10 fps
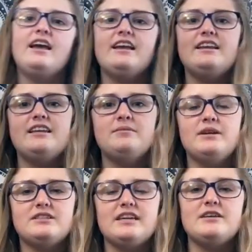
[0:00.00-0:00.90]
an
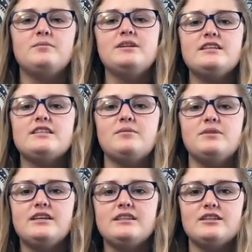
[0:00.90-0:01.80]
email saying, please
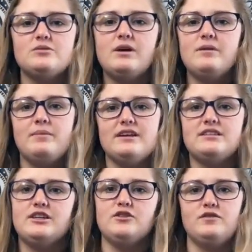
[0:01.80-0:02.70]
complete this
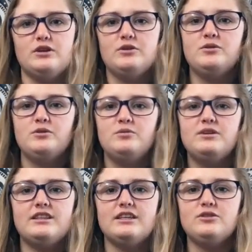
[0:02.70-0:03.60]
web-based interview
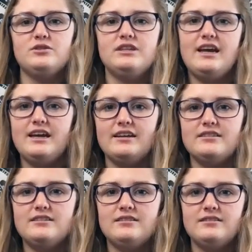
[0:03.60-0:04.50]
within 3 days.